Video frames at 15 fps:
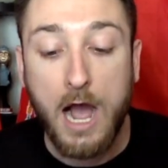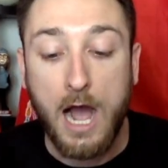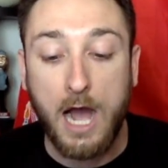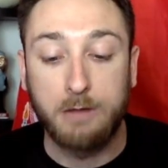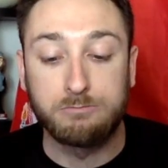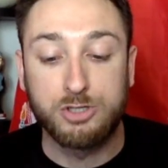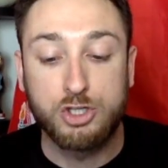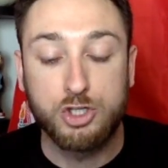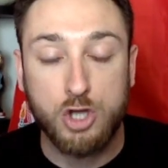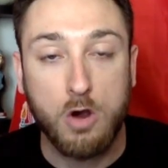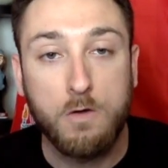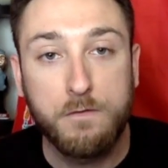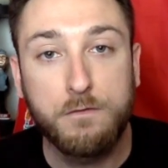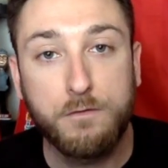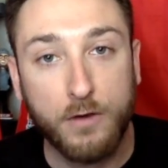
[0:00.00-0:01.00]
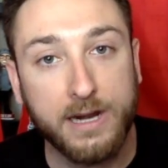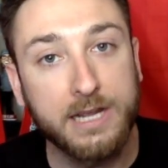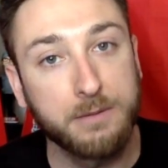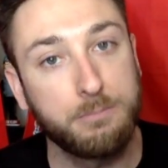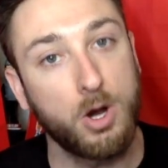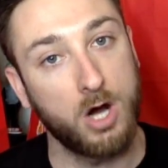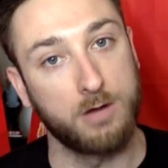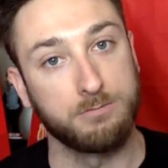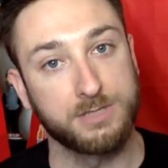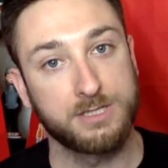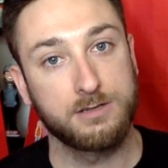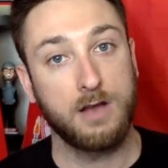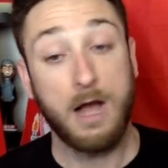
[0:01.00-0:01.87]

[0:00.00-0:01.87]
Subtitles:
I'm so freaking pumped.